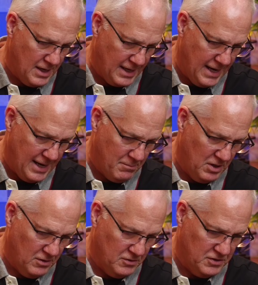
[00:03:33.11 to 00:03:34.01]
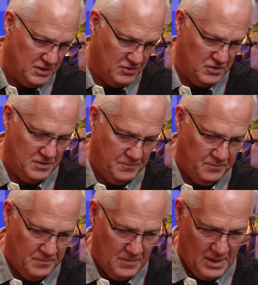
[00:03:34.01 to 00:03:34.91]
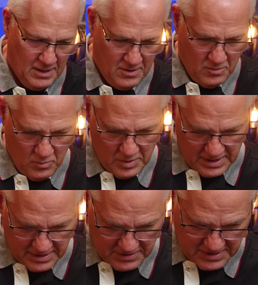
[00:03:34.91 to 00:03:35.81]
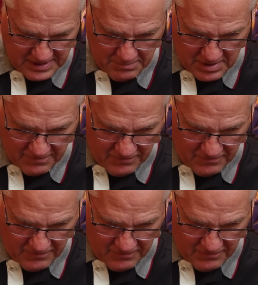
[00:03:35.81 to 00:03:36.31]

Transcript: I can't because it's wanting to see my